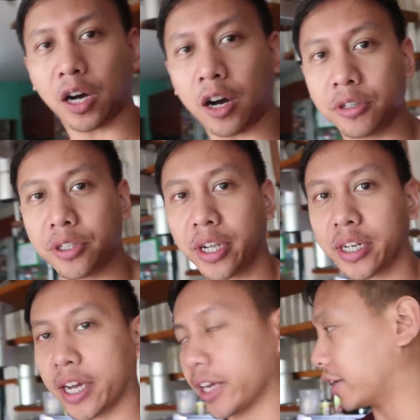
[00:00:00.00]
RJ
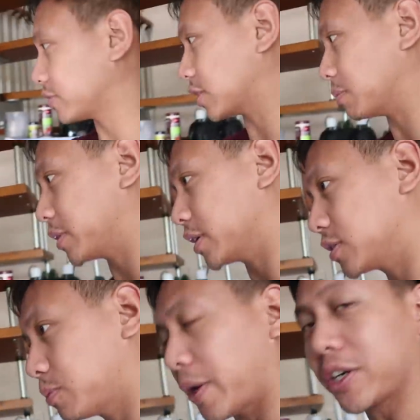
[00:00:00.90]
and I have something
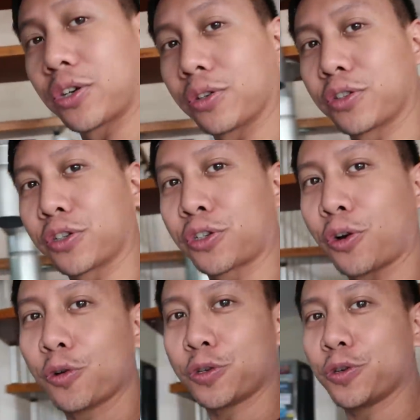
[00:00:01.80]
special to show